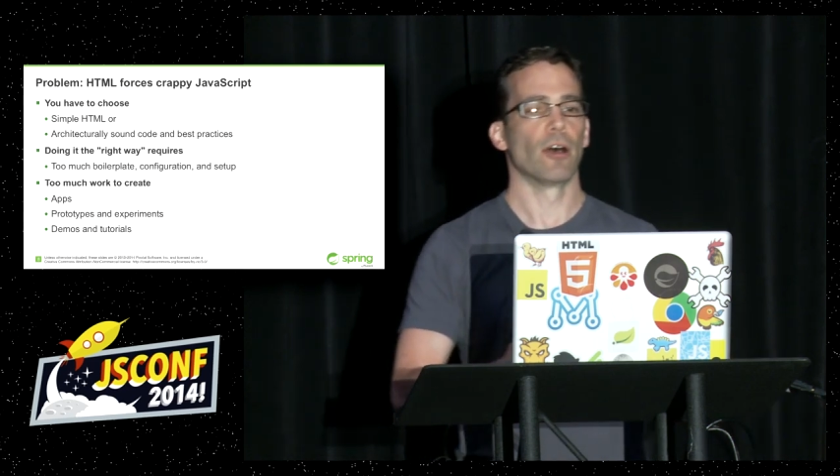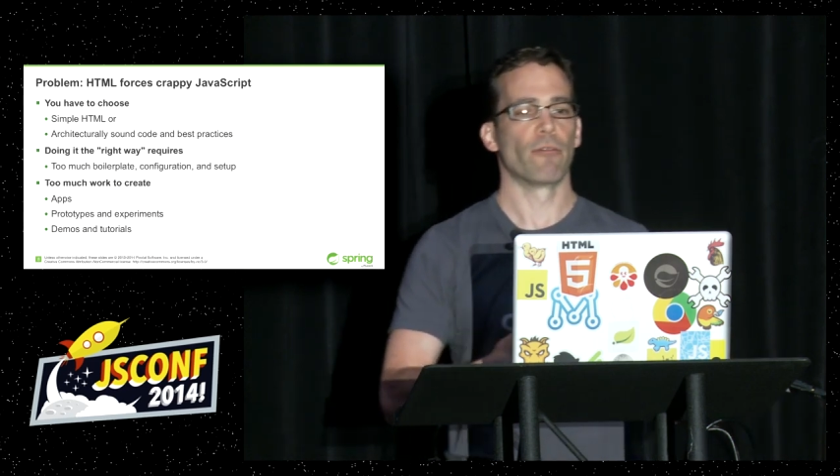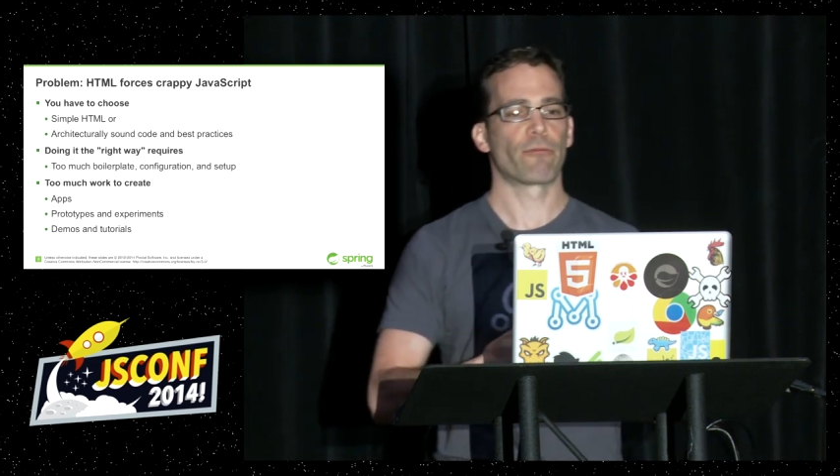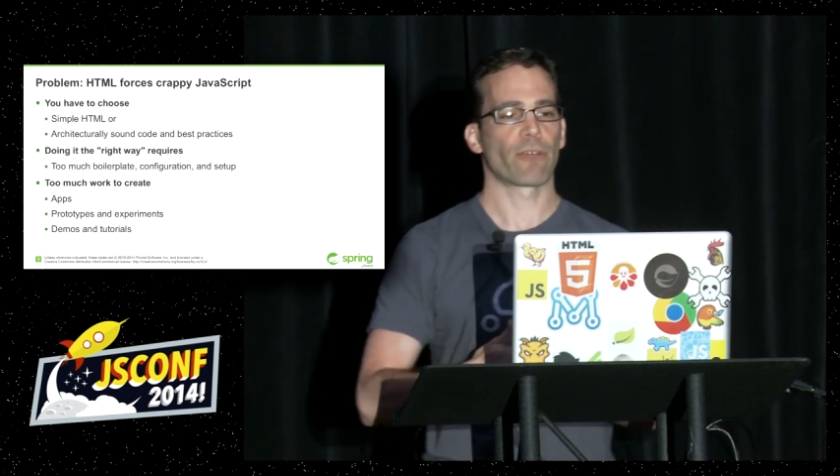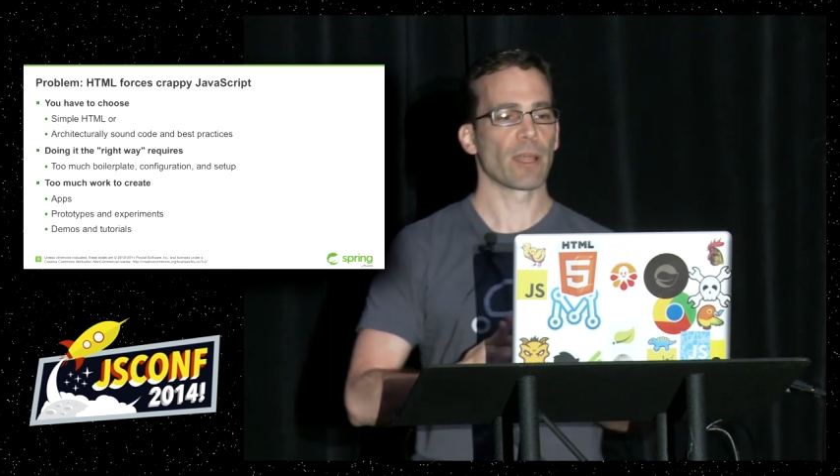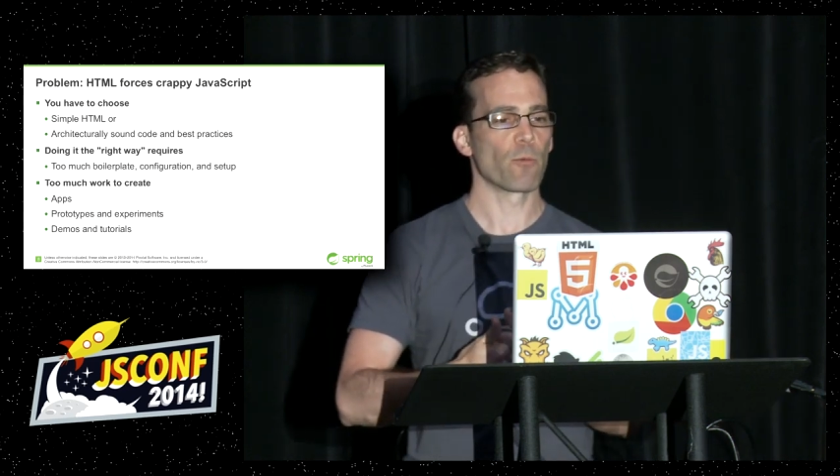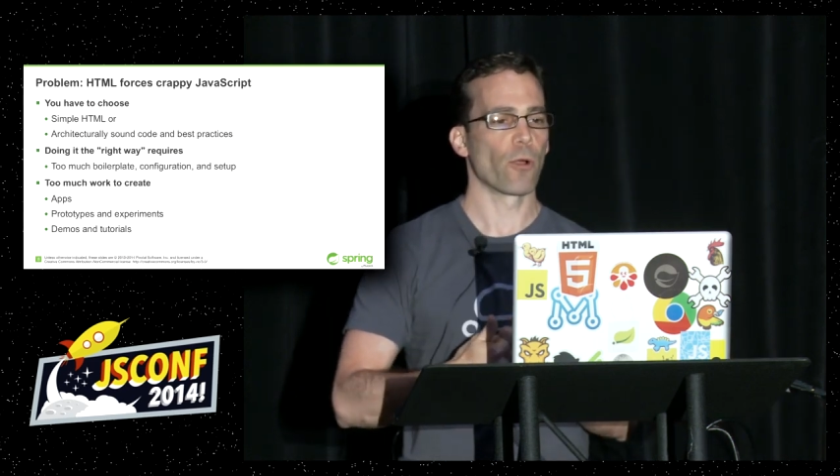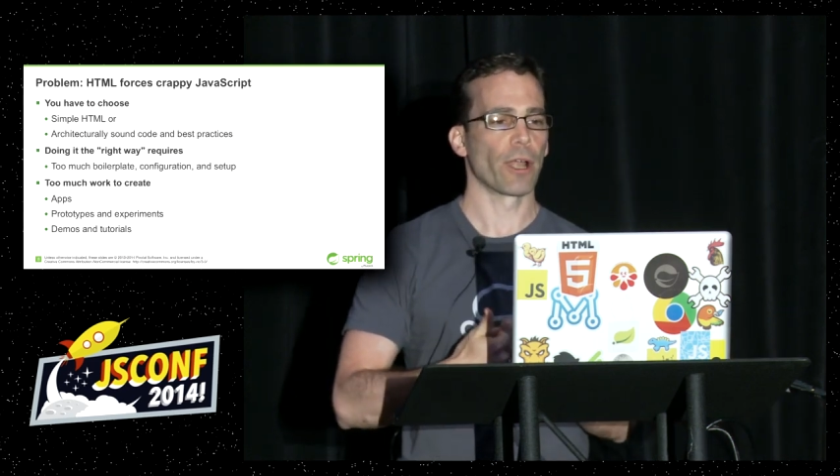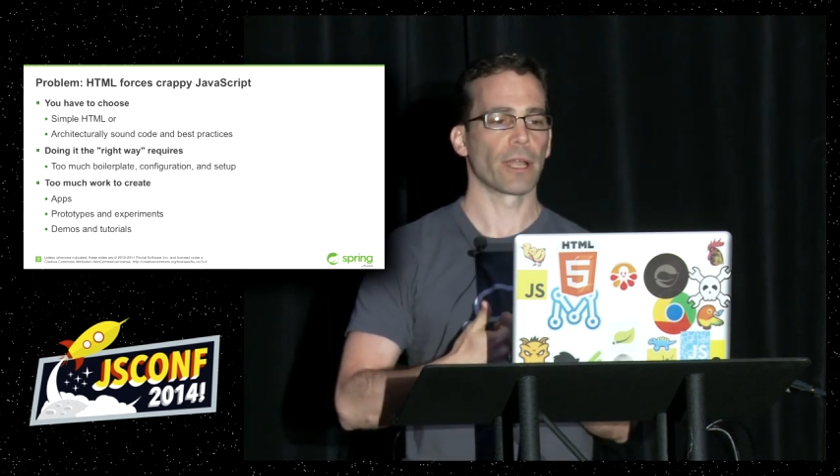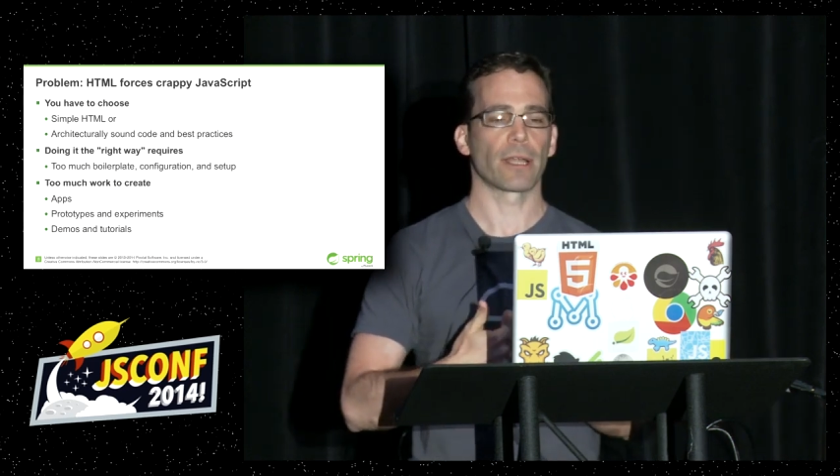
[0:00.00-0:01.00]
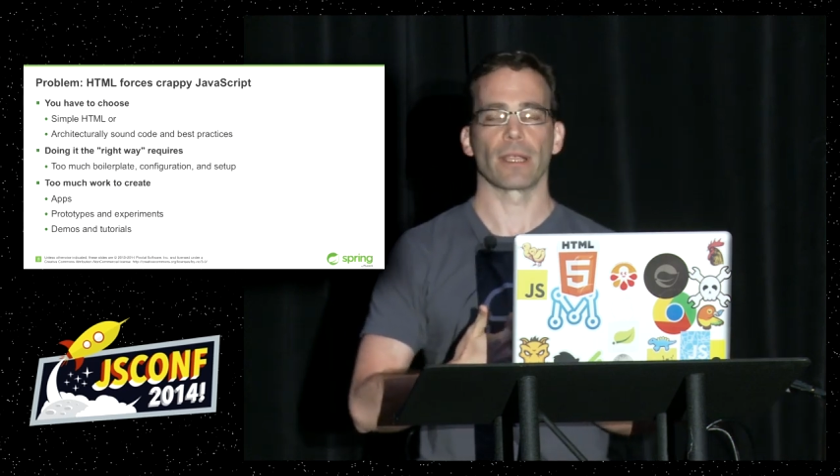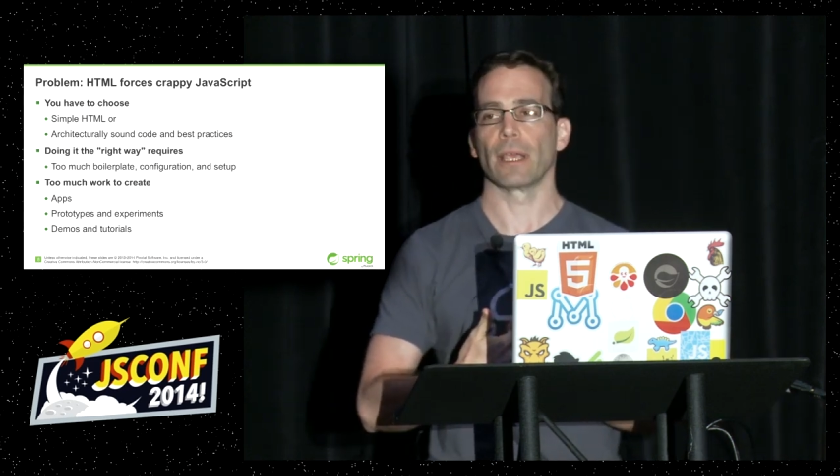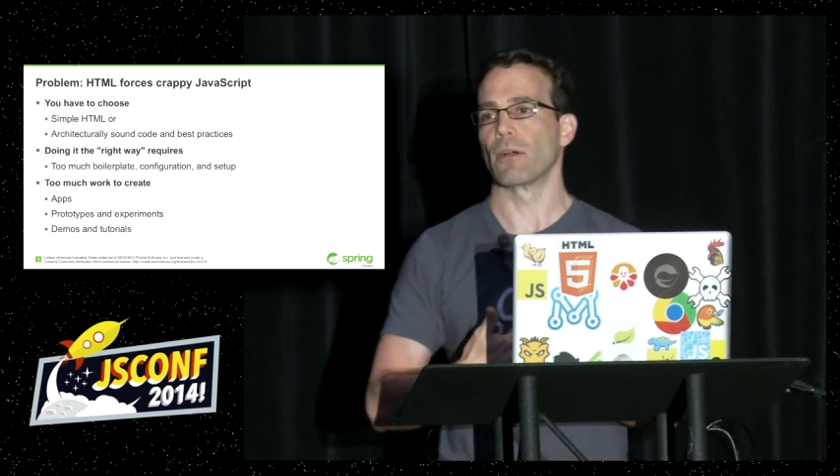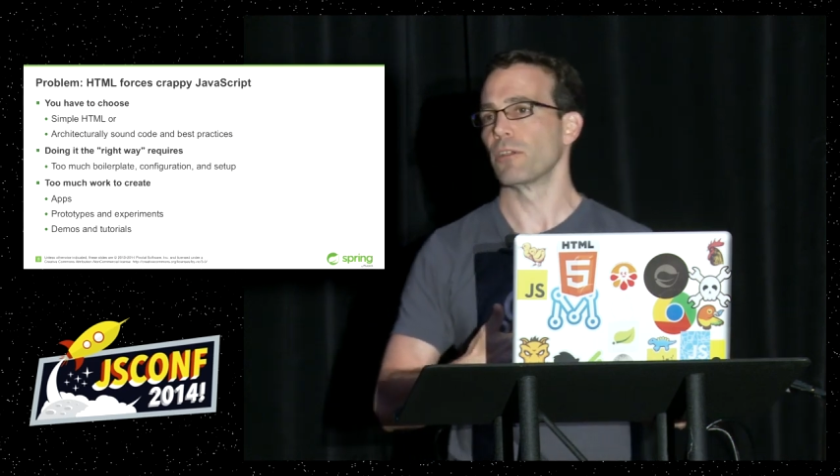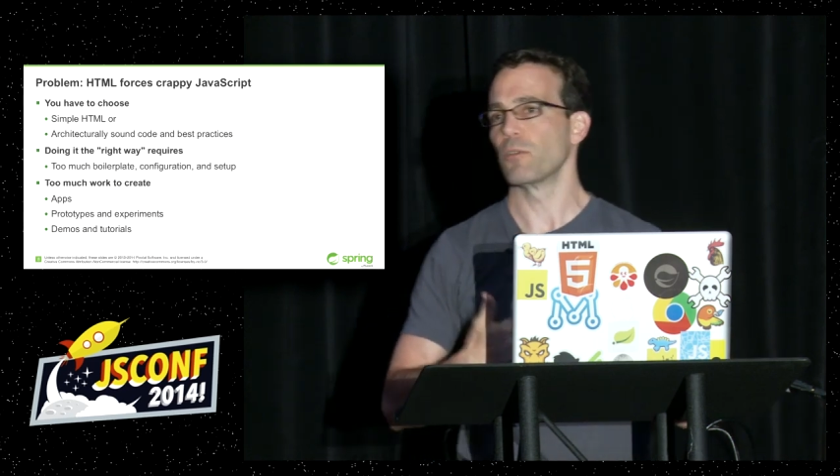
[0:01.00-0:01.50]
framework,
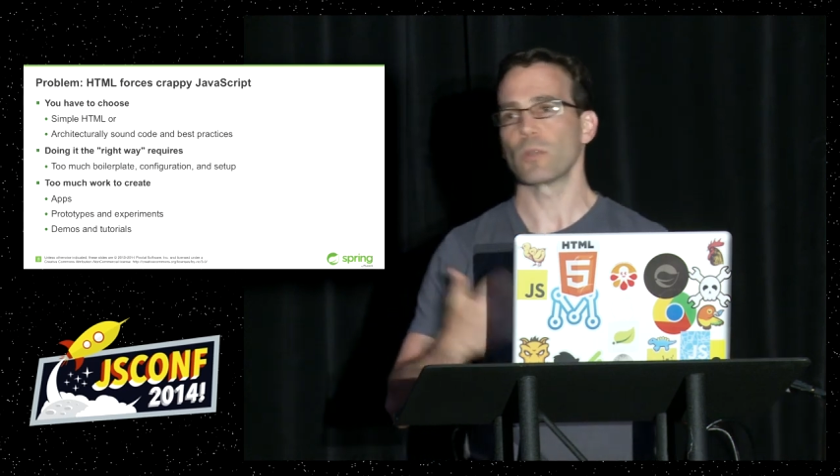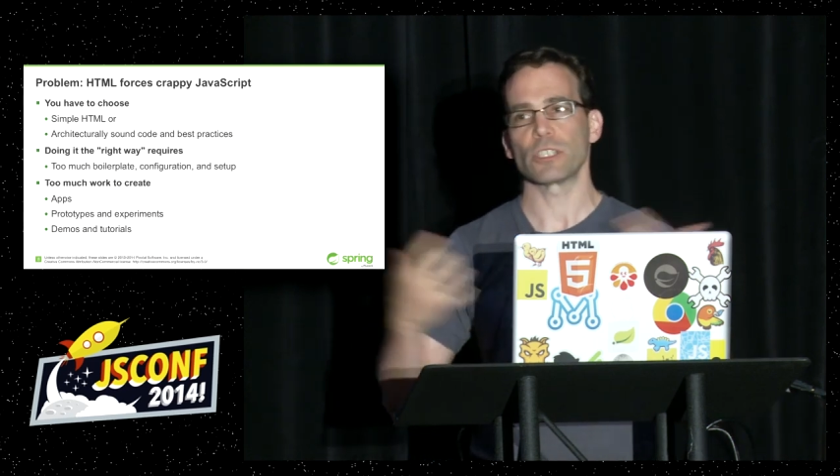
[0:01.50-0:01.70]
or you